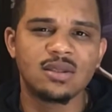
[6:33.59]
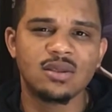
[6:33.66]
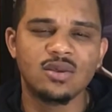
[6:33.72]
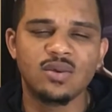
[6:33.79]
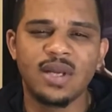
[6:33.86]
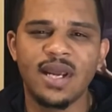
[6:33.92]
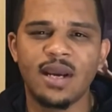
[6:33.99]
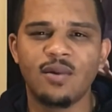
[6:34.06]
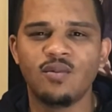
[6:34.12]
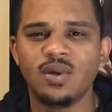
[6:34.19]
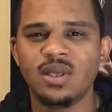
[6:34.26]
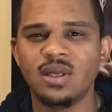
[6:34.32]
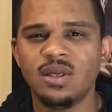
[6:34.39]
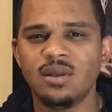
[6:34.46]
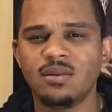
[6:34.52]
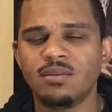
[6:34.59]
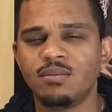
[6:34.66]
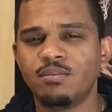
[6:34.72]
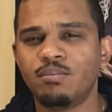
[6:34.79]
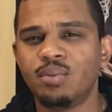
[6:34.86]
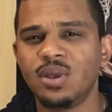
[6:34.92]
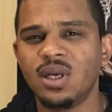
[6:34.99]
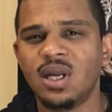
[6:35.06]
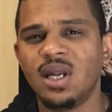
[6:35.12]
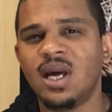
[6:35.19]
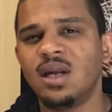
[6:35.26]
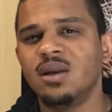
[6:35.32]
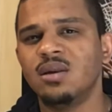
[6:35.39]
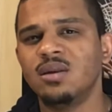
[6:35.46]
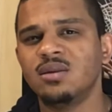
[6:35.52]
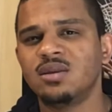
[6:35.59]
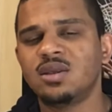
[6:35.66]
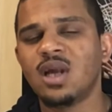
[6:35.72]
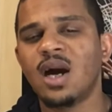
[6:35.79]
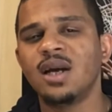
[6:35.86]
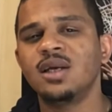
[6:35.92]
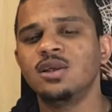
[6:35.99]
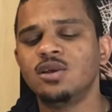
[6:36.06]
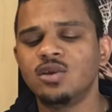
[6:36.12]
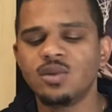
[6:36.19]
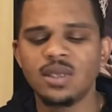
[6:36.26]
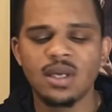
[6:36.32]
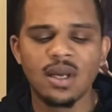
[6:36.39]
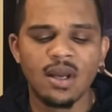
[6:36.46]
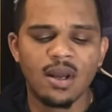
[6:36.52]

you can't really put a lot of stock into it.